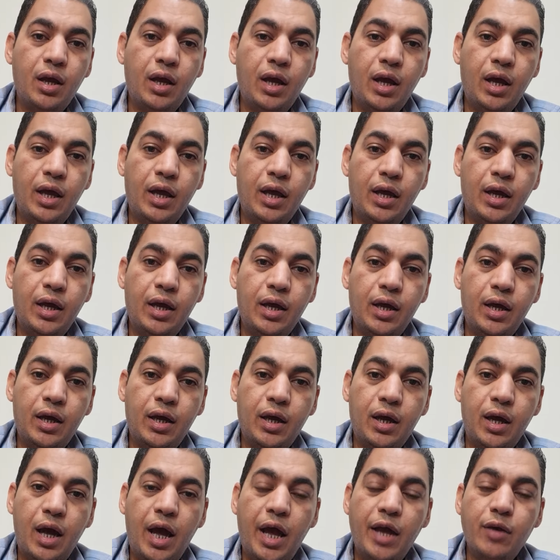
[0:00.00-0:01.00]

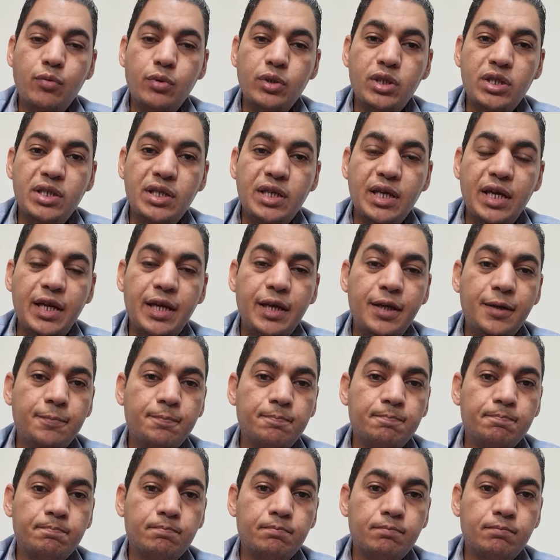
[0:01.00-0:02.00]
Uh, I would say
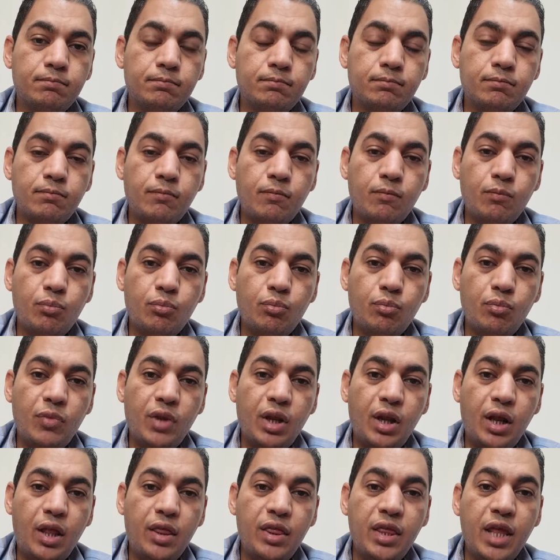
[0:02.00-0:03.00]

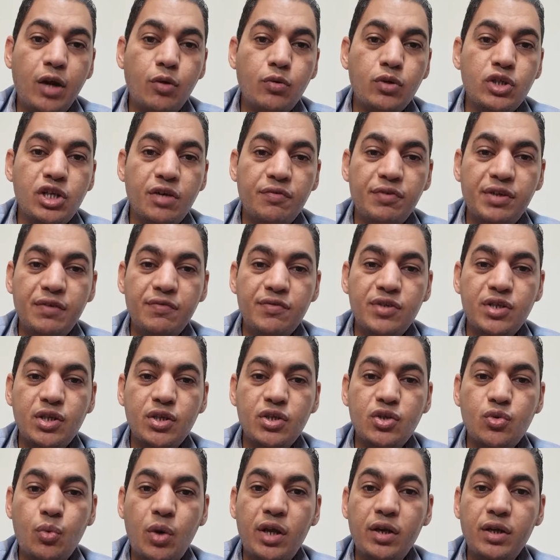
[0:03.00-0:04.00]
the longevity of
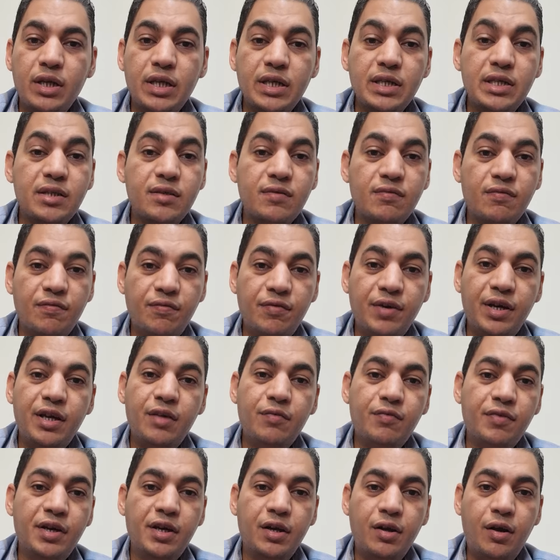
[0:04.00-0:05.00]
this one is
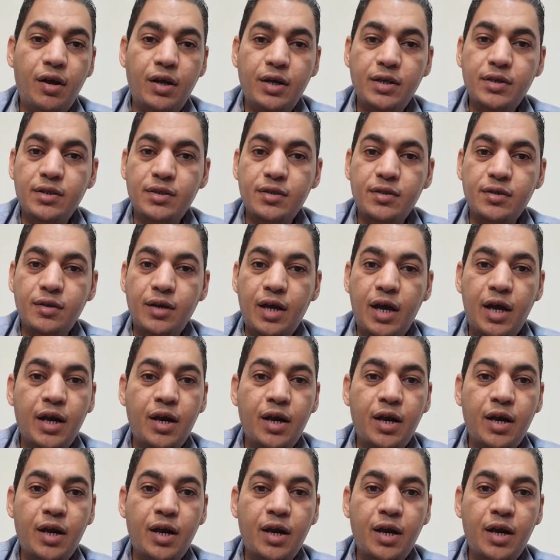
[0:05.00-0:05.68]
very, very nice,